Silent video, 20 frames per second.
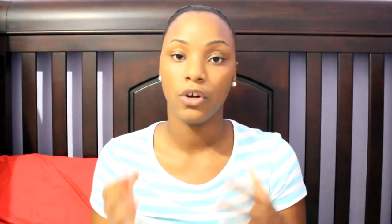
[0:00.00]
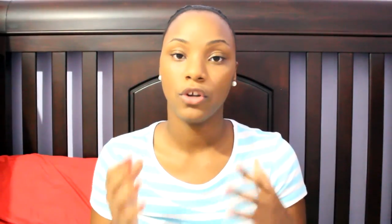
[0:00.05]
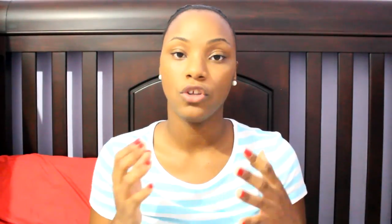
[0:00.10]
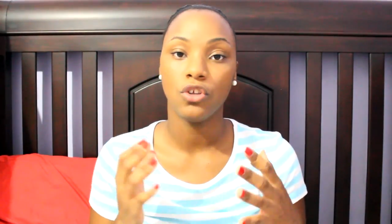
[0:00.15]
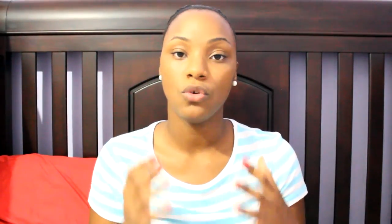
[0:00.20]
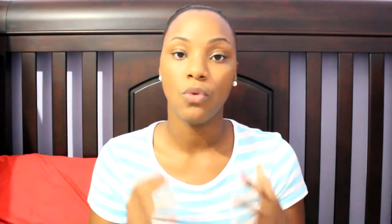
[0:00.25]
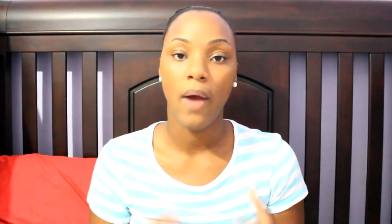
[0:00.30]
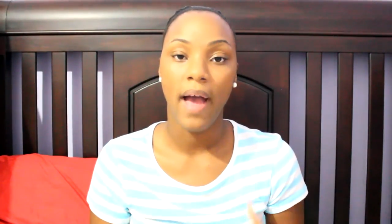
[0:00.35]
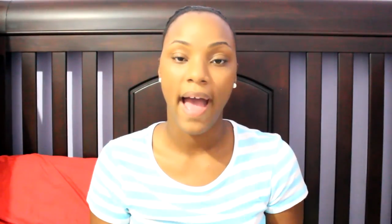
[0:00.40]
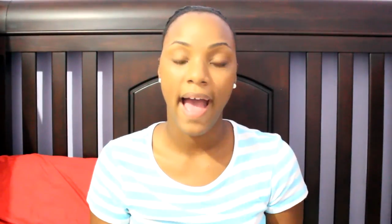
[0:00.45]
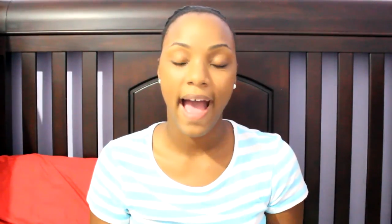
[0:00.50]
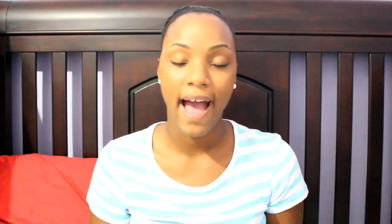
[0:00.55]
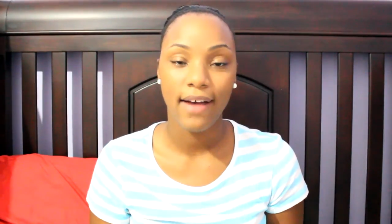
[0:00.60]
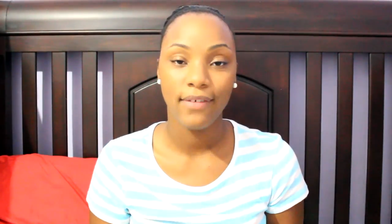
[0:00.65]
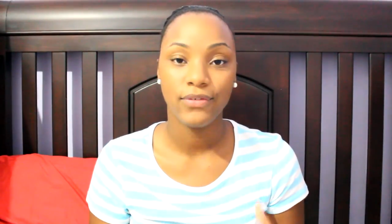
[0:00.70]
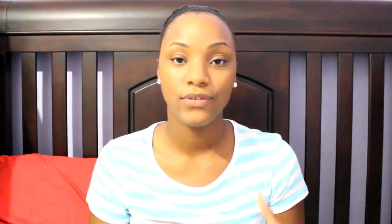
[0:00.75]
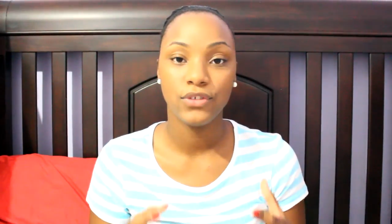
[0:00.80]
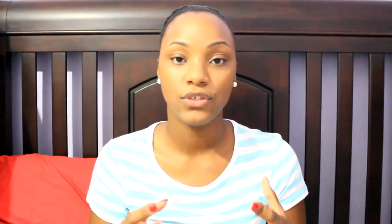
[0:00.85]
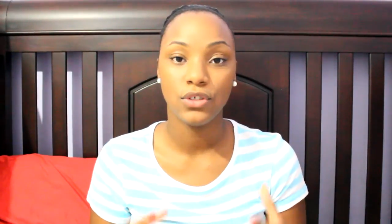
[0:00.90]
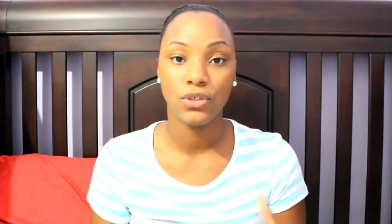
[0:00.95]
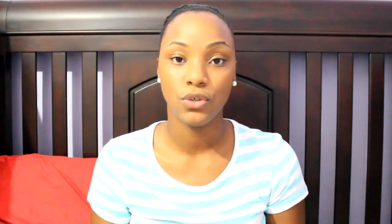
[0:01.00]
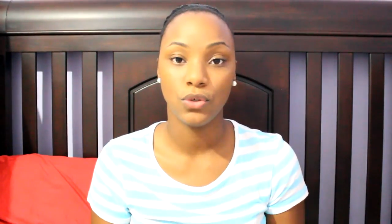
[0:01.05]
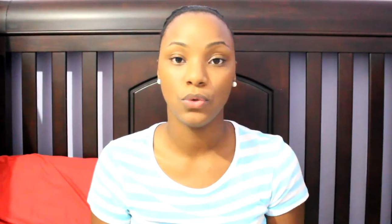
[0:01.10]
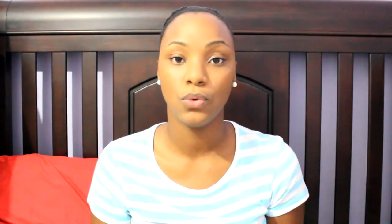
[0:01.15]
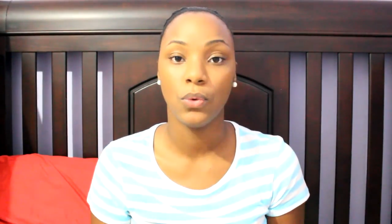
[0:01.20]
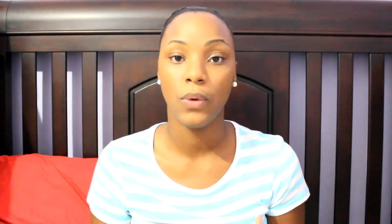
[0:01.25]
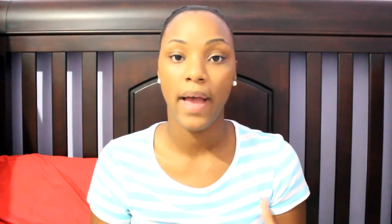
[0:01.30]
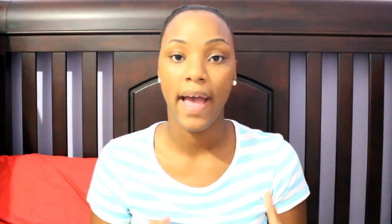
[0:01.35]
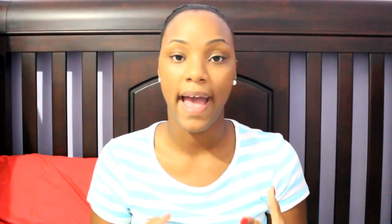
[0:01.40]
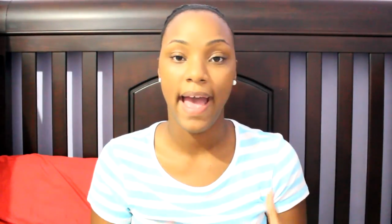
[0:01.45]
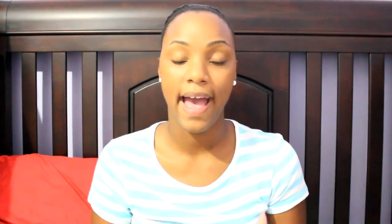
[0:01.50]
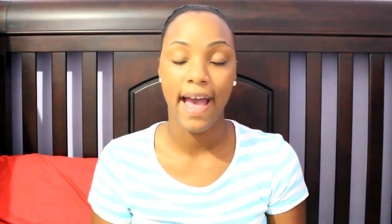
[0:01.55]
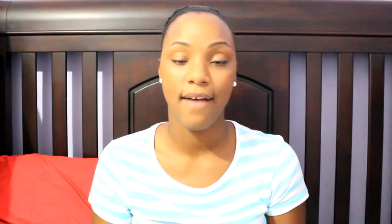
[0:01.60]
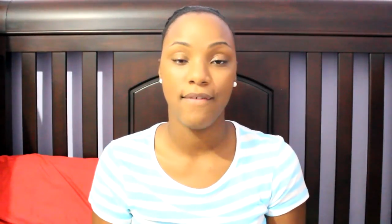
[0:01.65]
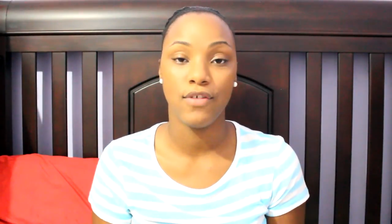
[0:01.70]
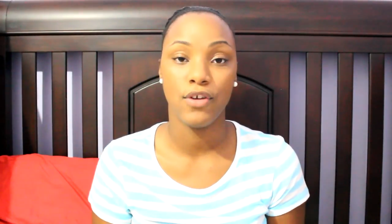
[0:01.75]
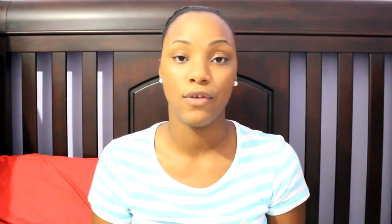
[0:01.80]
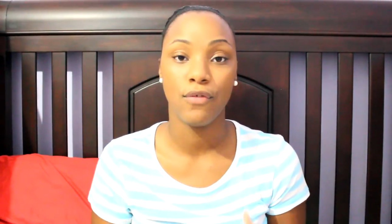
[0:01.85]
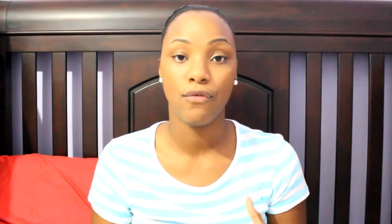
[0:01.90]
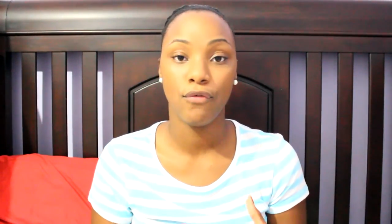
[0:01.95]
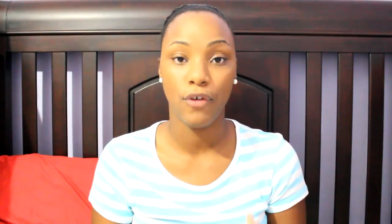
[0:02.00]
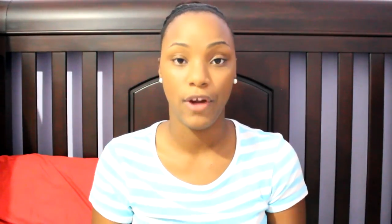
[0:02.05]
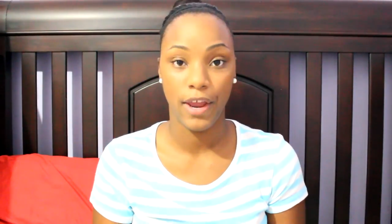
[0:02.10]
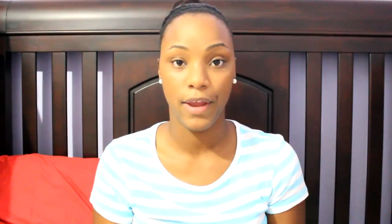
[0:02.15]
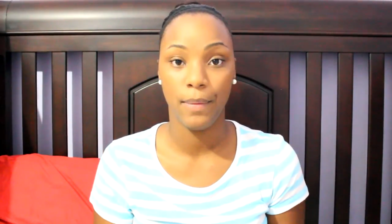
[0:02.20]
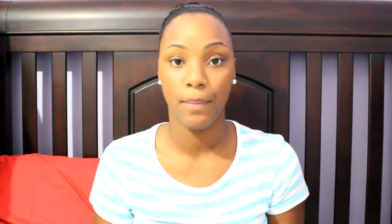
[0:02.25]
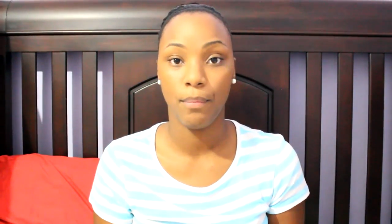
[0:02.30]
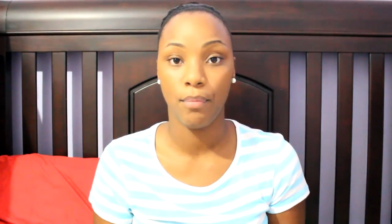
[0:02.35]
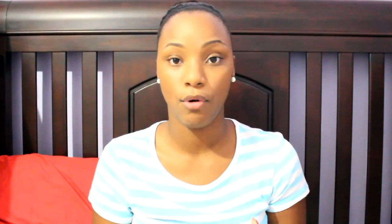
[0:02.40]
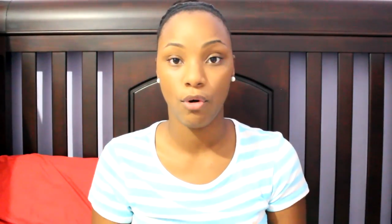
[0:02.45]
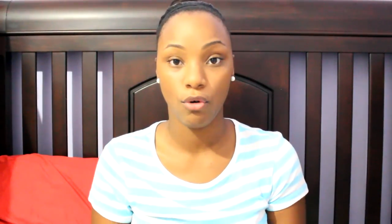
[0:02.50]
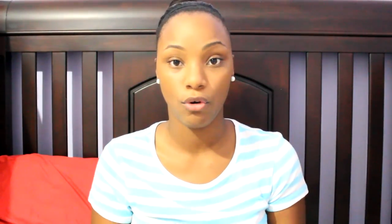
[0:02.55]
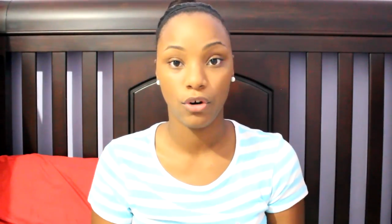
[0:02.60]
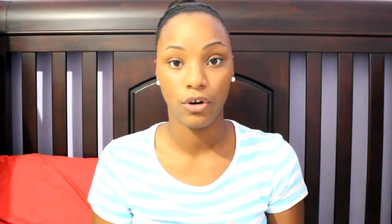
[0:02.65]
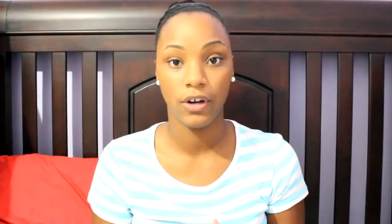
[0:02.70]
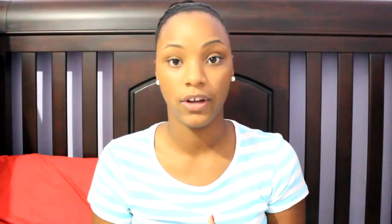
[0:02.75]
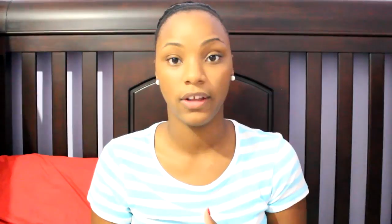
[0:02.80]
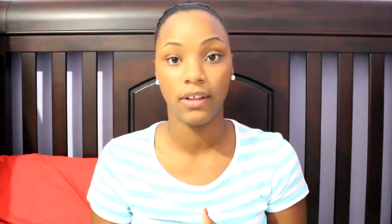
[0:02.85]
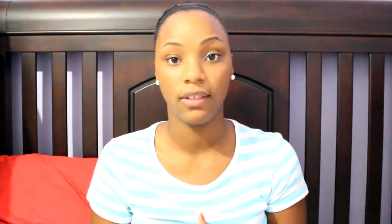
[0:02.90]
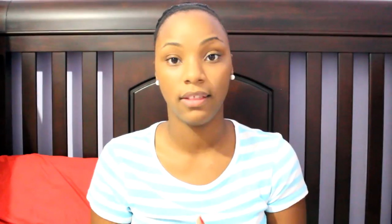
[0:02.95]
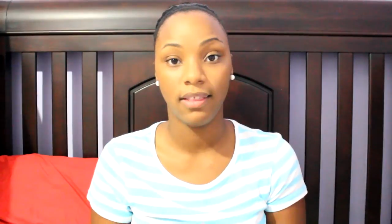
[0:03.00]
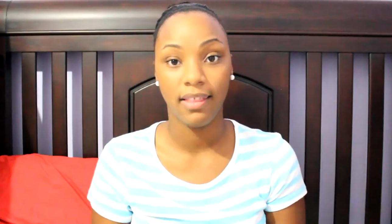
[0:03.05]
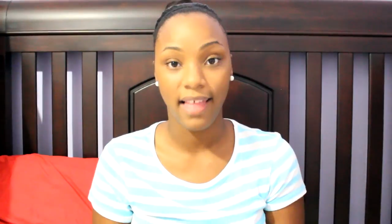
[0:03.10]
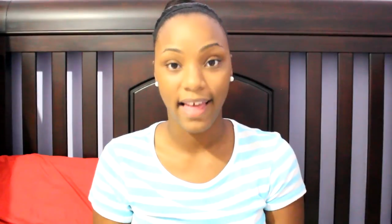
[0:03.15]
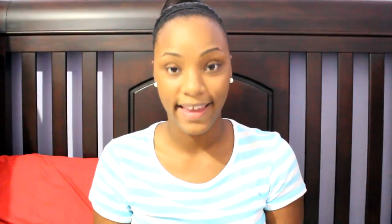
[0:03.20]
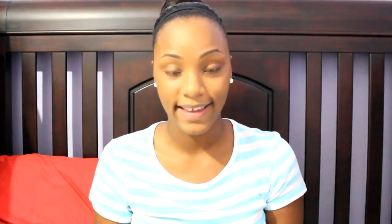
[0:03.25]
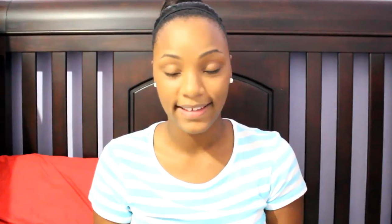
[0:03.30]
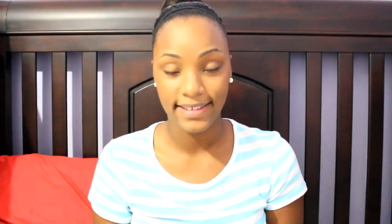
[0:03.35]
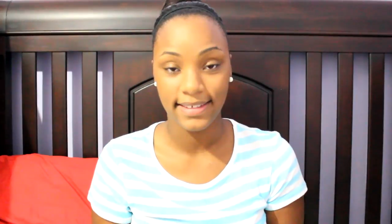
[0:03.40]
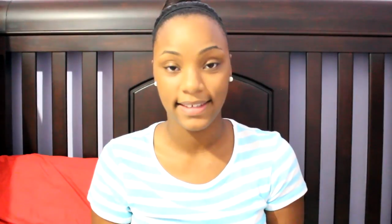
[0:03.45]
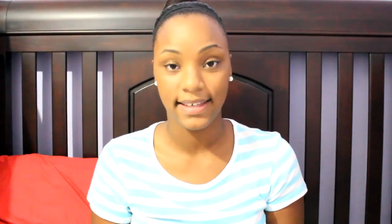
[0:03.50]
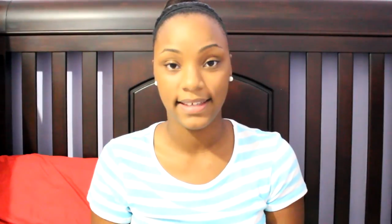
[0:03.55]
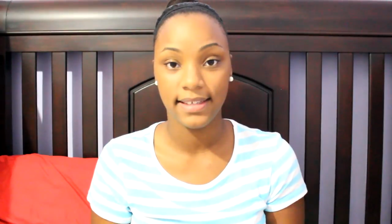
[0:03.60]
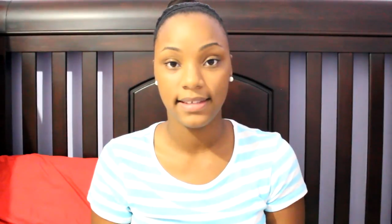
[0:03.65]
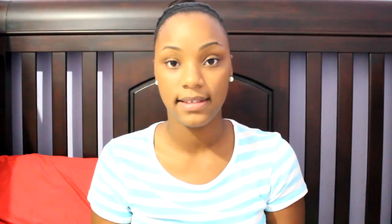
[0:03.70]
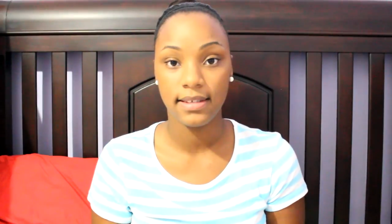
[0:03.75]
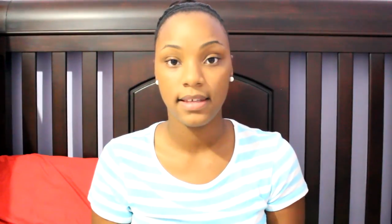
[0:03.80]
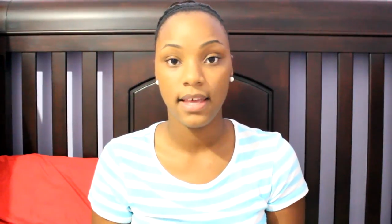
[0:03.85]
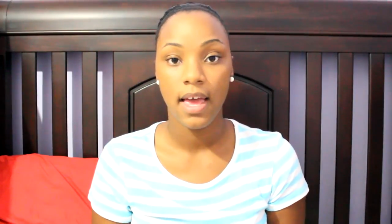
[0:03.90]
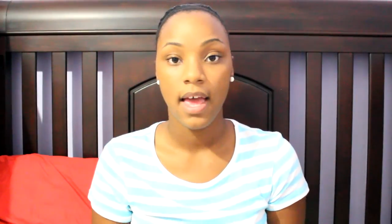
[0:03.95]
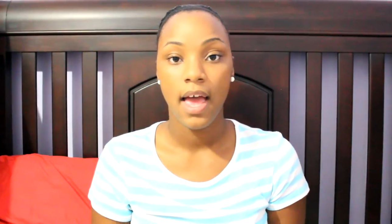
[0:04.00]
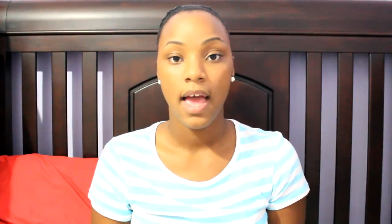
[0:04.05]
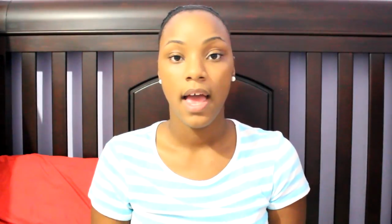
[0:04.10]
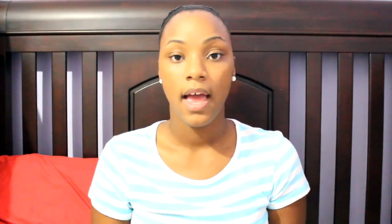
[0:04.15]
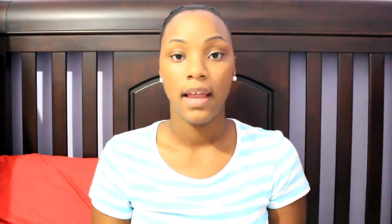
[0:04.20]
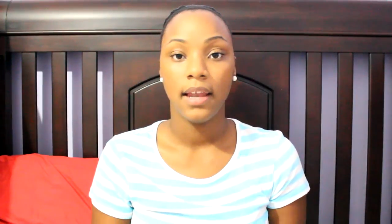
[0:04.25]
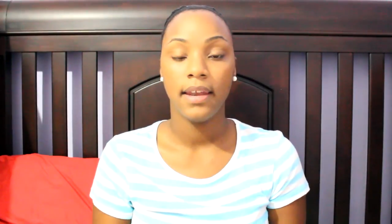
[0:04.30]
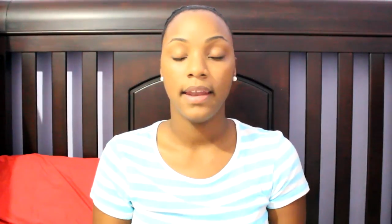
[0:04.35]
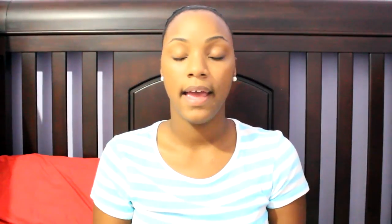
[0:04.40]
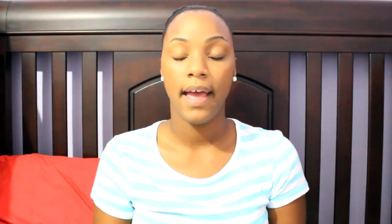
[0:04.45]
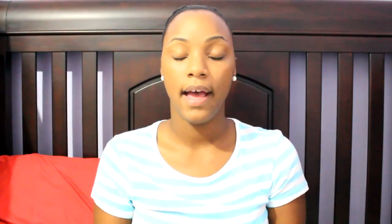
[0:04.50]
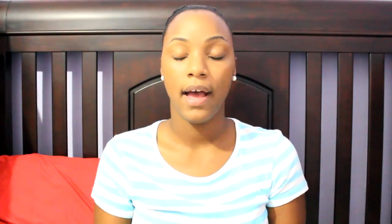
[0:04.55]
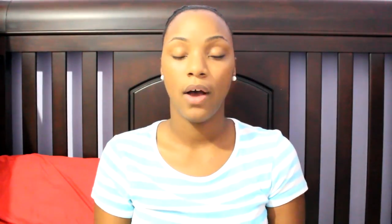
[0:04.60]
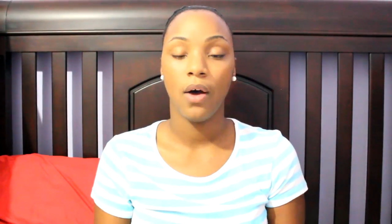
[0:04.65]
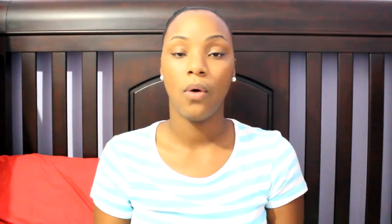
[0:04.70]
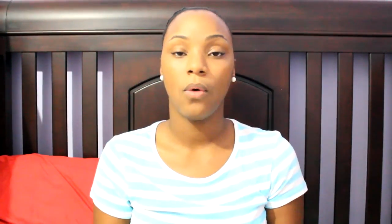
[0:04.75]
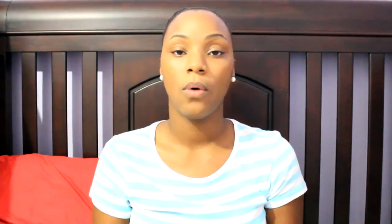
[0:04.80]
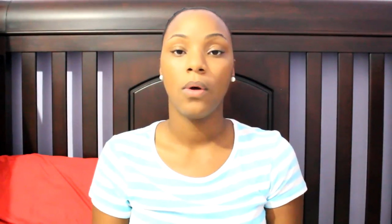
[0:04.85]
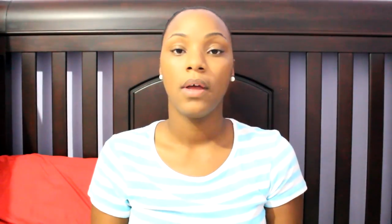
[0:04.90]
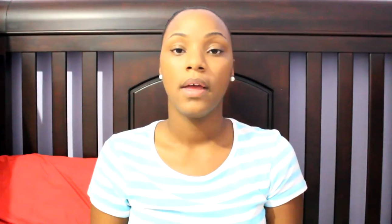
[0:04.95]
you have to have your freight brokering license. Now,